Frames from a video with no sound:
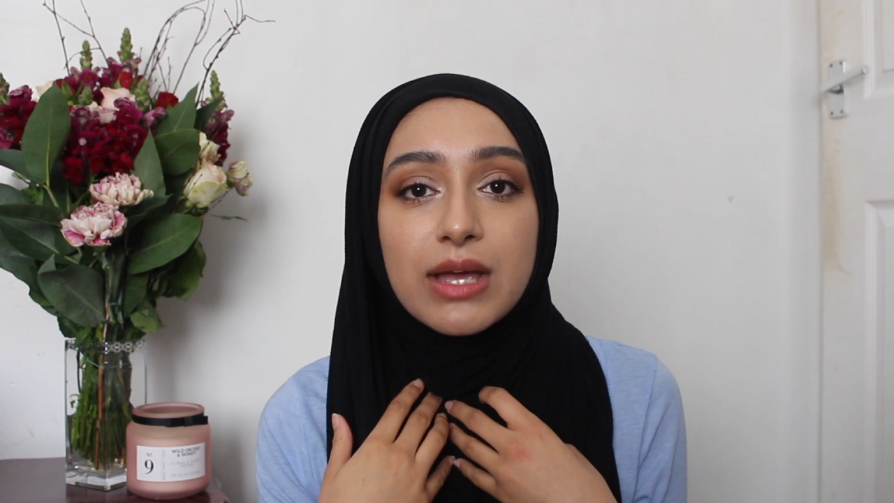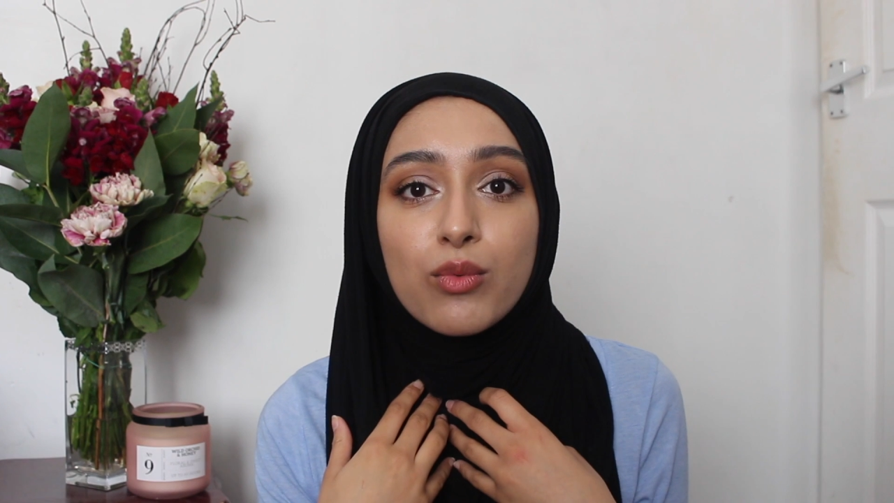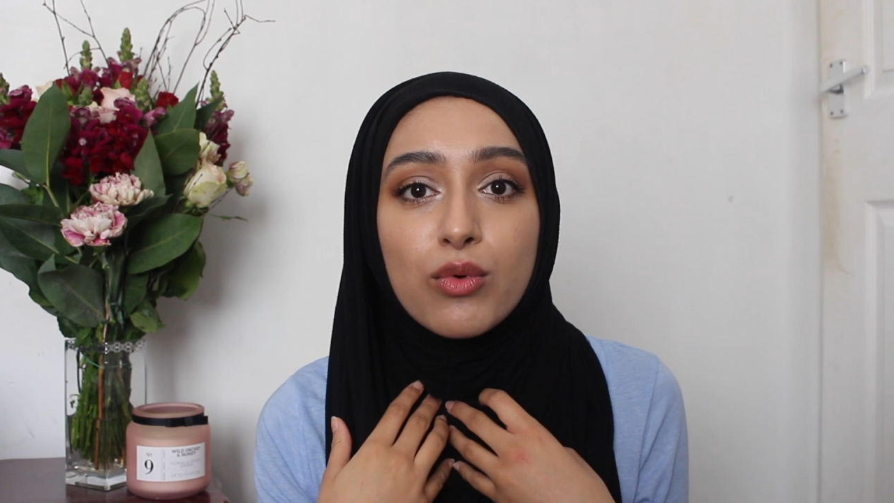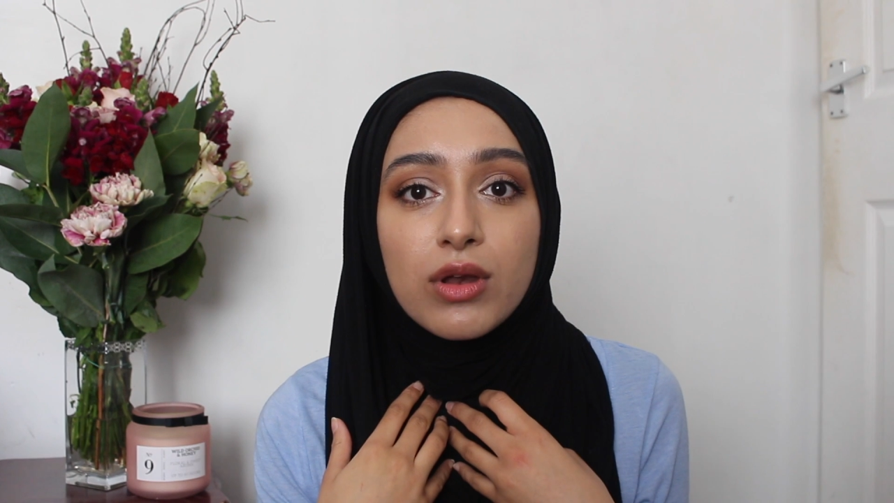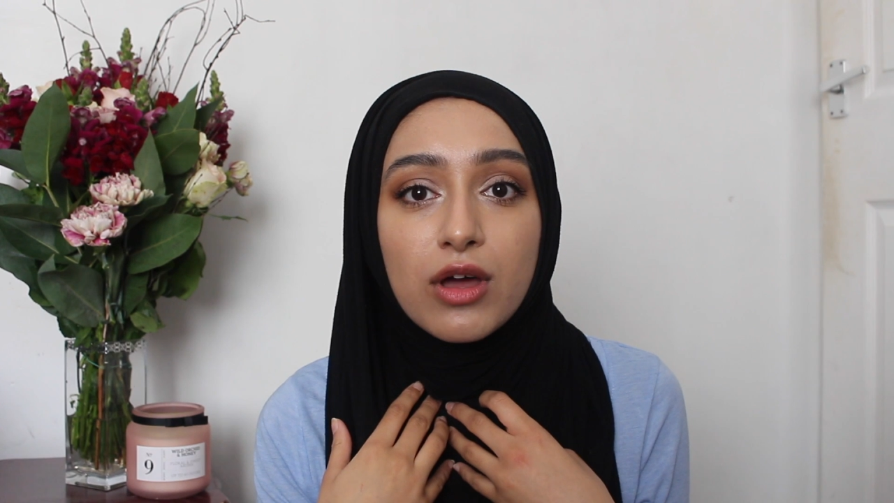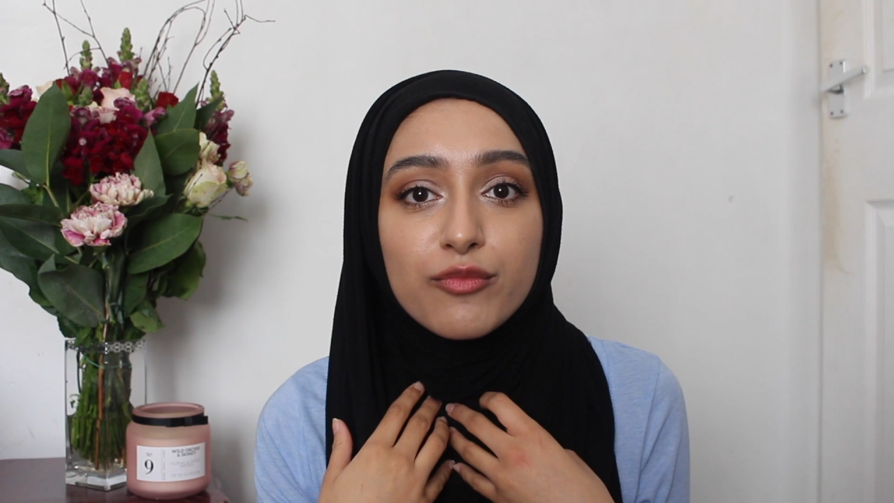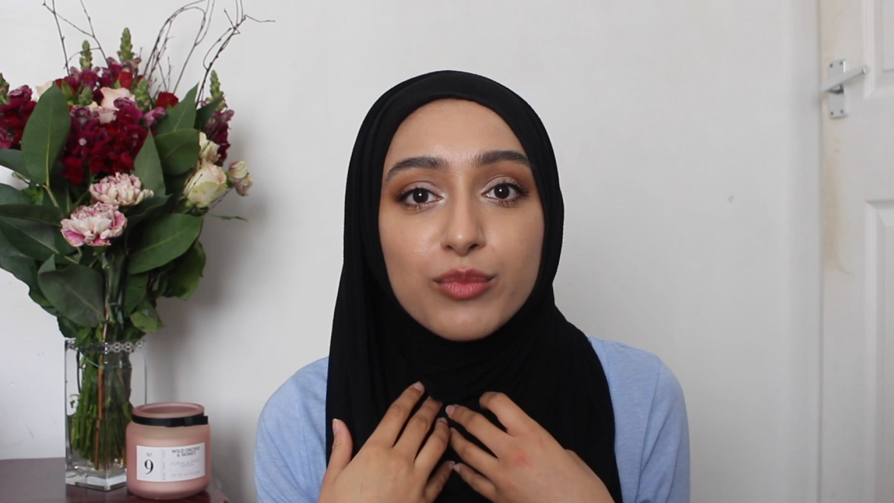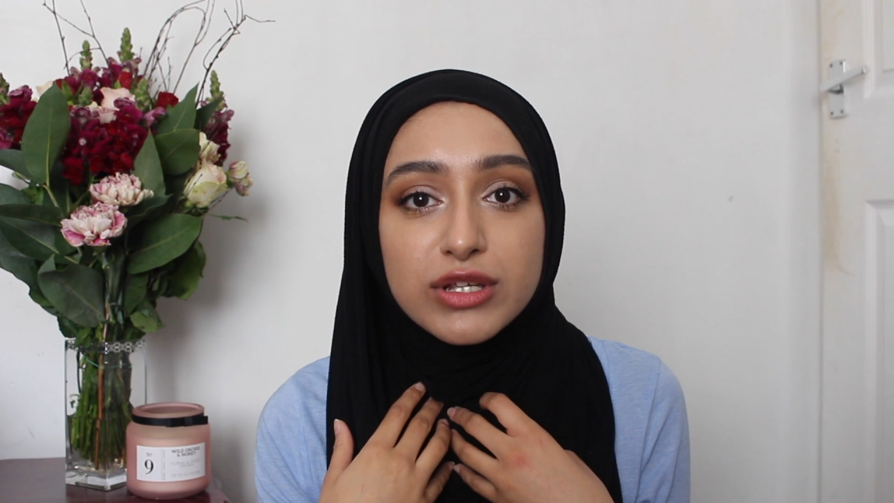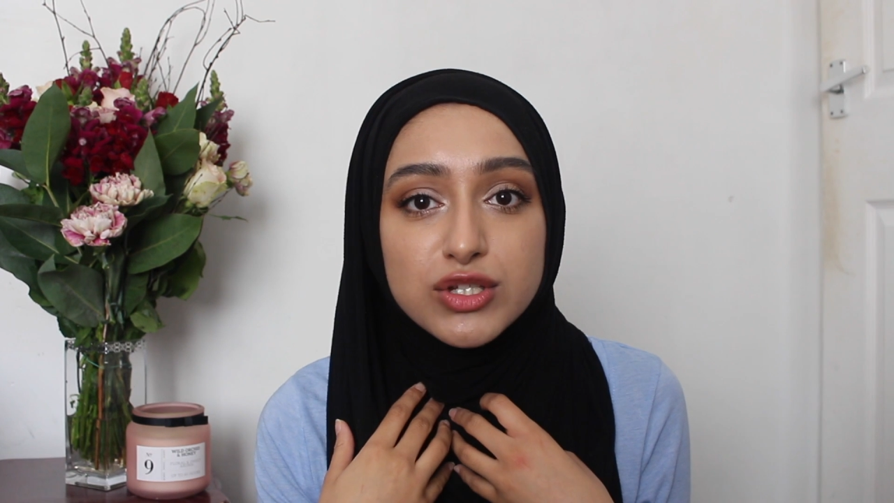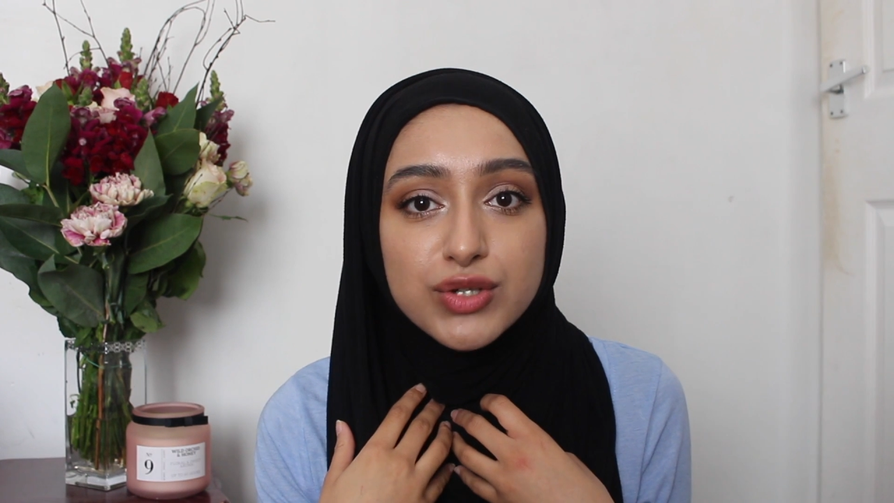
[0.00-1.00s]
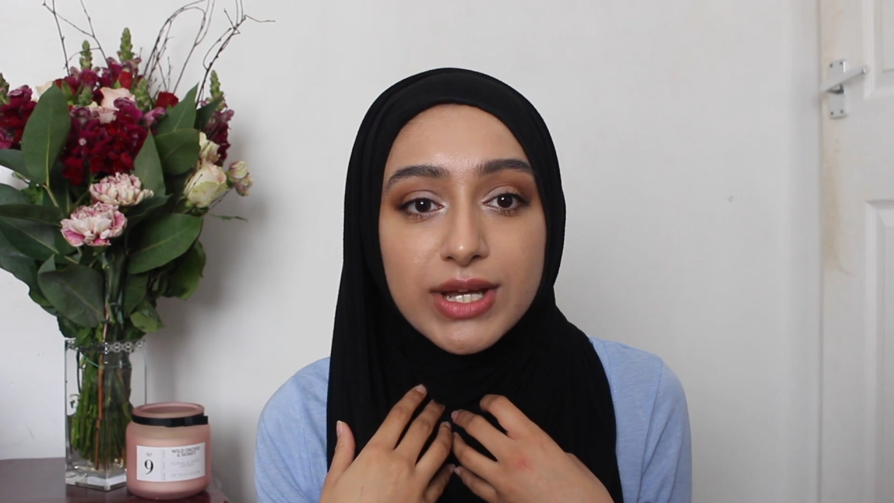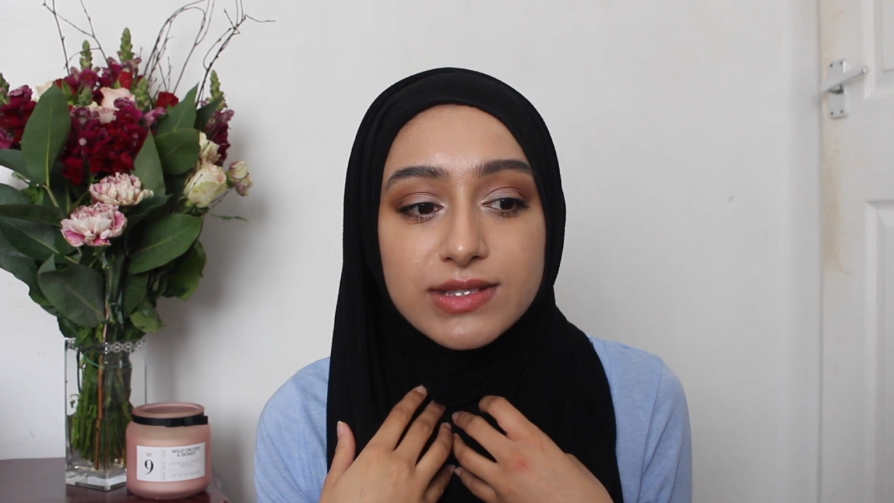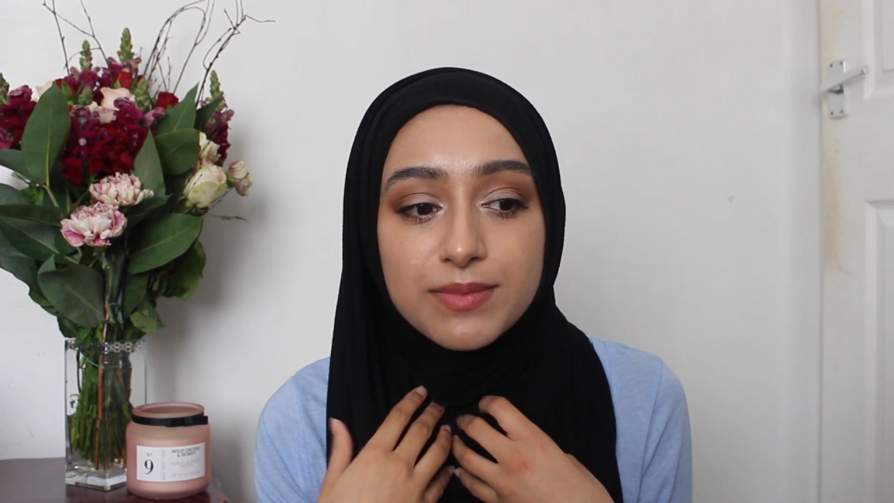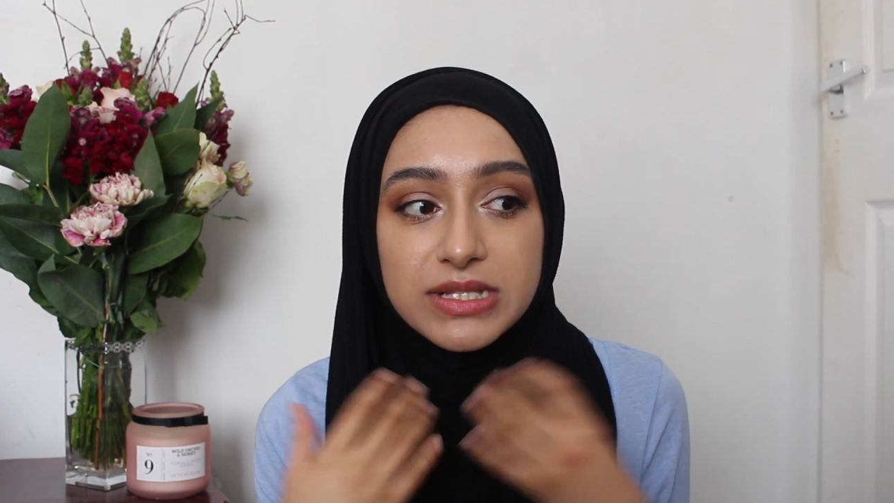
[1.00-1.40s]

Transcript: I wore a lot of moisturizer